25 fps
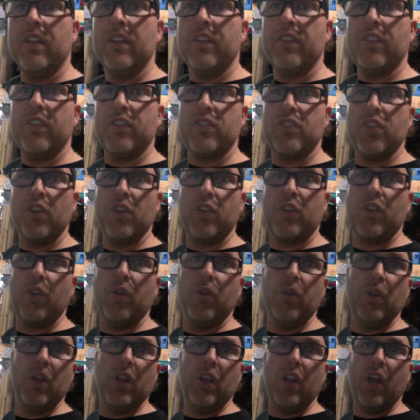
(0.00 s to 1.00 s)
the two
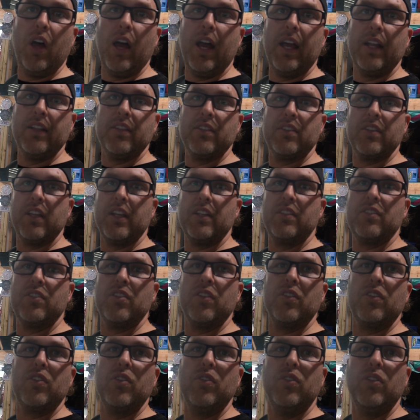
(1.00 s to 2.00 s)
cooler lines, these
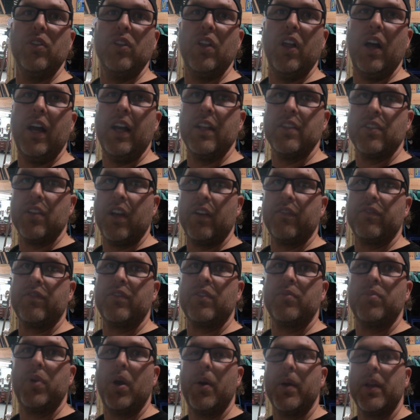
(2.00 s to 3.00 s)
two cooler lines.
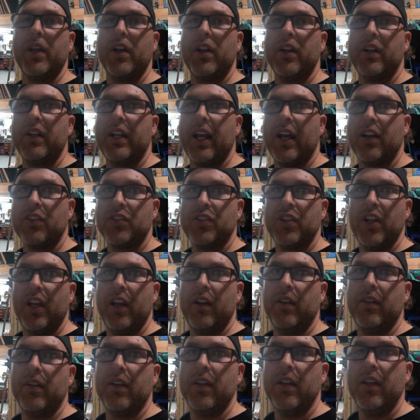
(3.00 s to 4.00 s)
I've probably got a dash
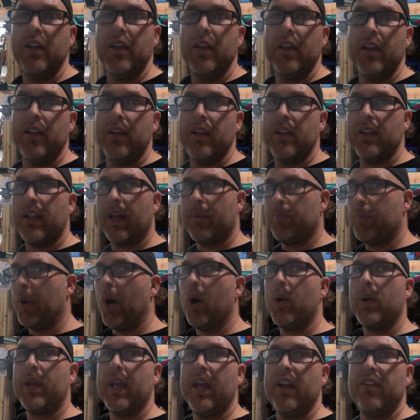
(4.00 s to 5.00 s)
10 like
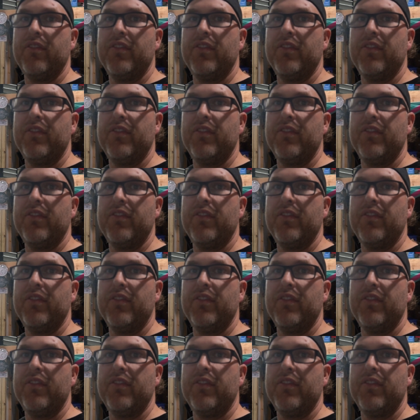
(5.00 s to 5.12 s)
bulkhead